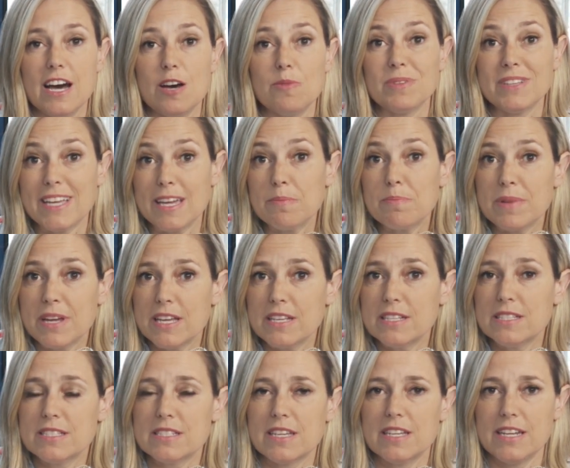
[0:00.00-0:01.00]

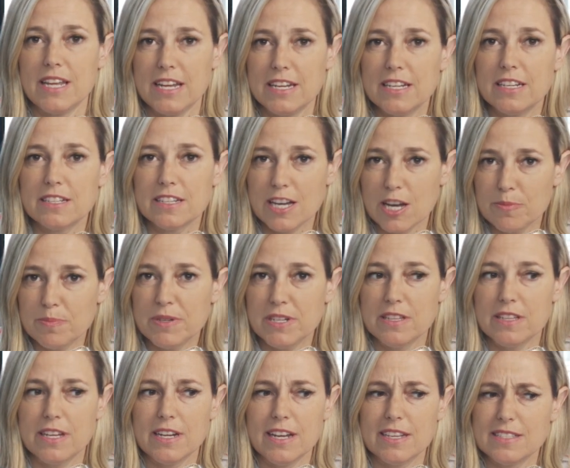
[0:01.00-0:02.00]
plant-based Canadian company
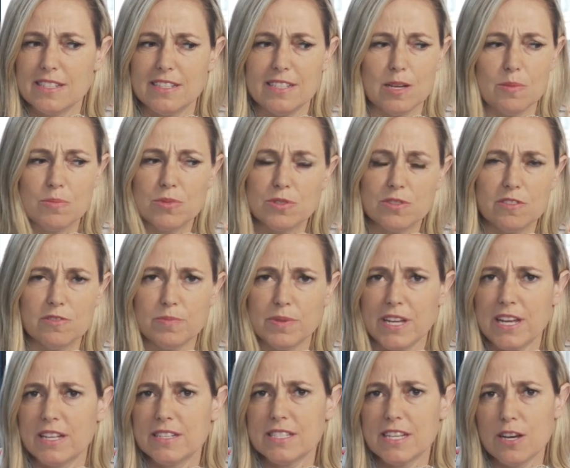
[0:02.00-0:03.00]
that has a number of
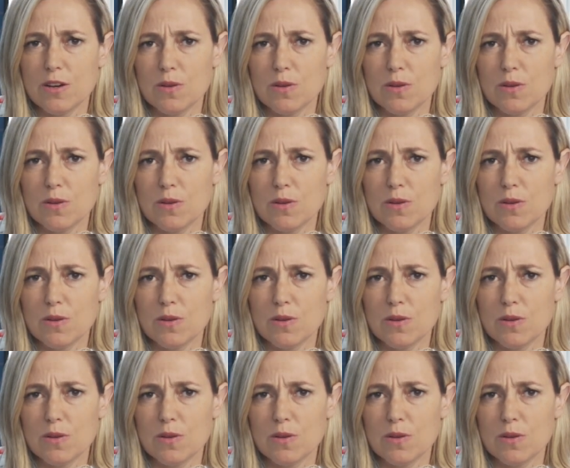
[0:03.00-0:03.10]
plants out